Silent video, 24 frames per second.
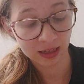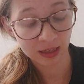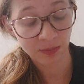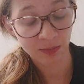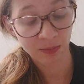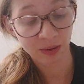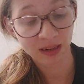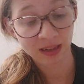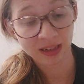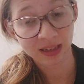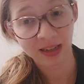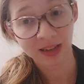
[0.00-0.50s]

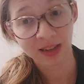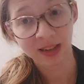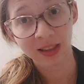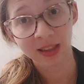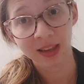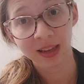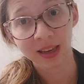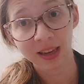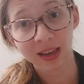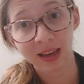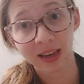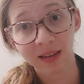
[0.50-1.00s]

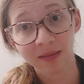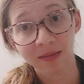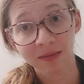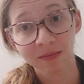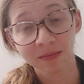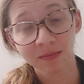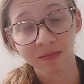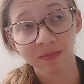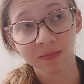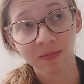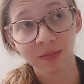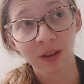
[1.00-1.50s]
basically
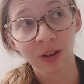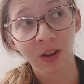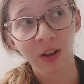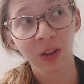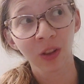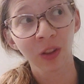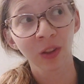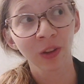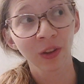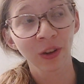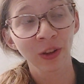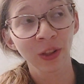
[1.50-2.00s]

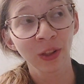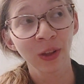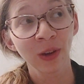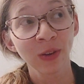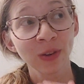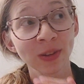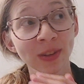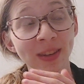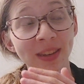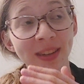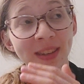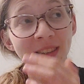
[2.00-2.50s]

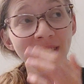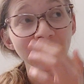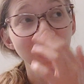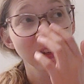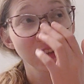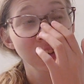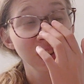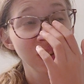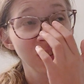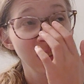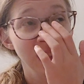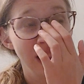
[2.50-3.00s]
closest
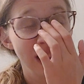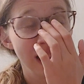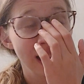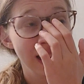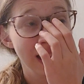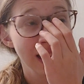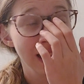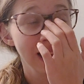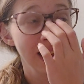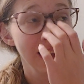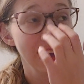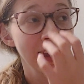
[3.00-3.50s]
to
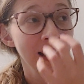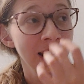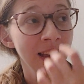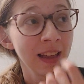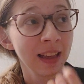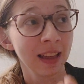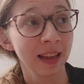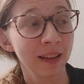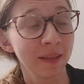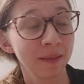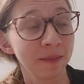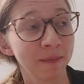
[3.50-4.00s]
like
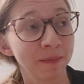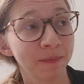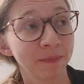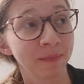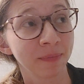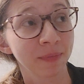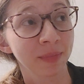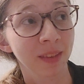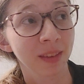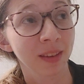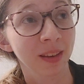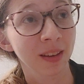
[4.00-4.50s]

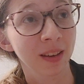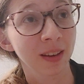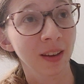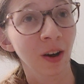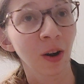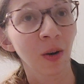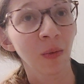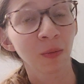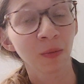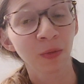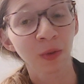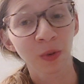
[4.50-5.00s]

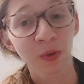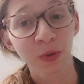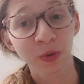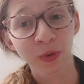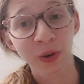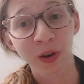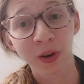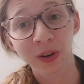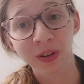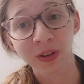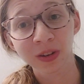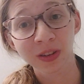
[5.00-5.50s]
harmful
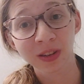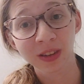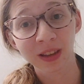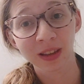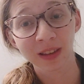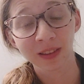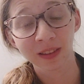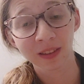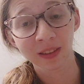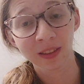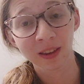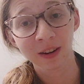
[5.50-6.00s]
drugs
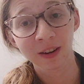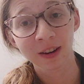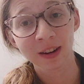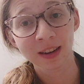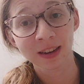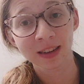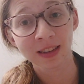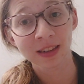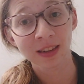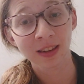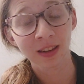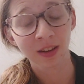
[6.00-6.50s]
that there
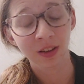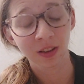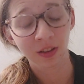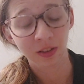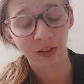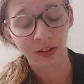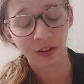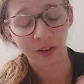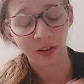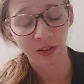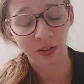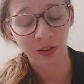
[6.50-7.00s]
is
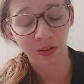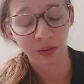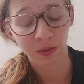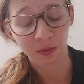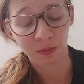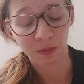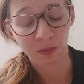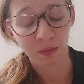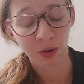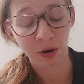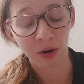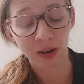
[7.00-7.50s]
on
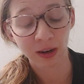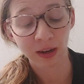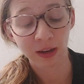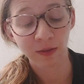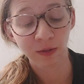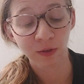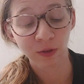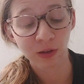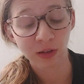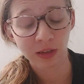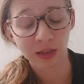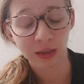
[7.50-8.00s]
the
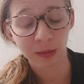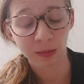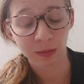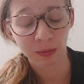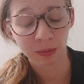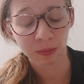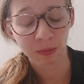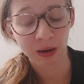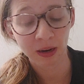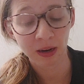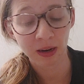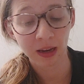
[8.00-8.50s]
market for sleep
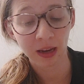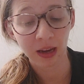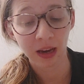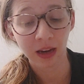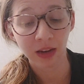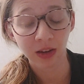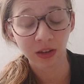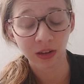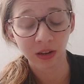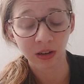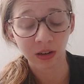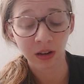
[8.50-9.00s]

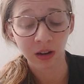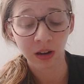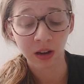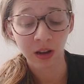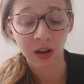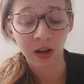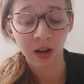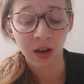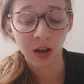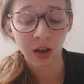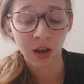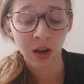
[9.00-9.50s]
medication.
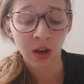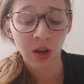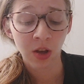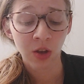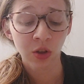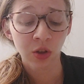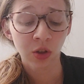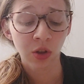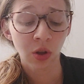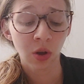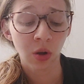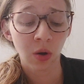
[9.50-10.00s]

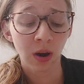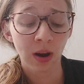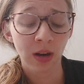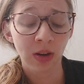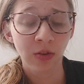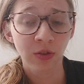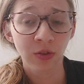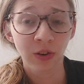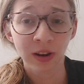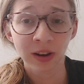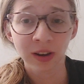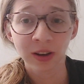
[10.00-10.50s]
So I
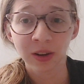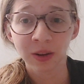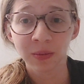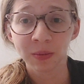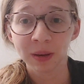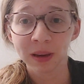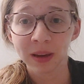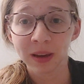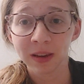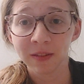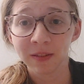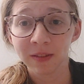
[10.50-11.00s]
try to
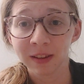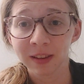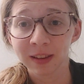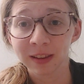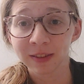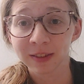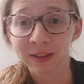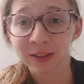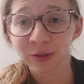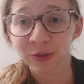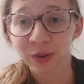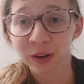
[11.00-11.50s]
be really
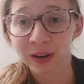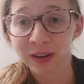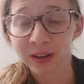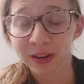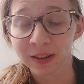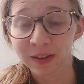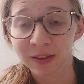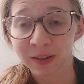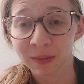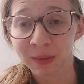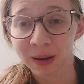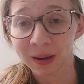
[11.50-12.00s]

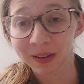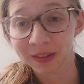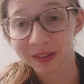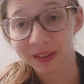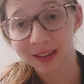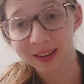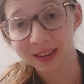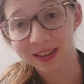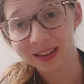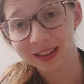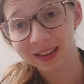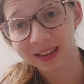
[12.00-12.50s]
restrictive about
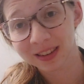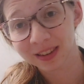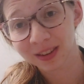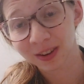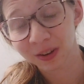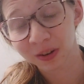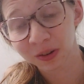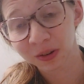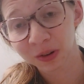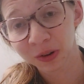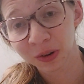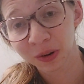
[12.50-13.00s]
this as a
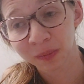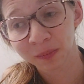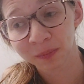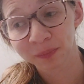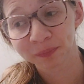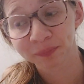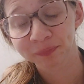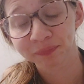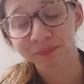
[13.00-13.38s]
doctor.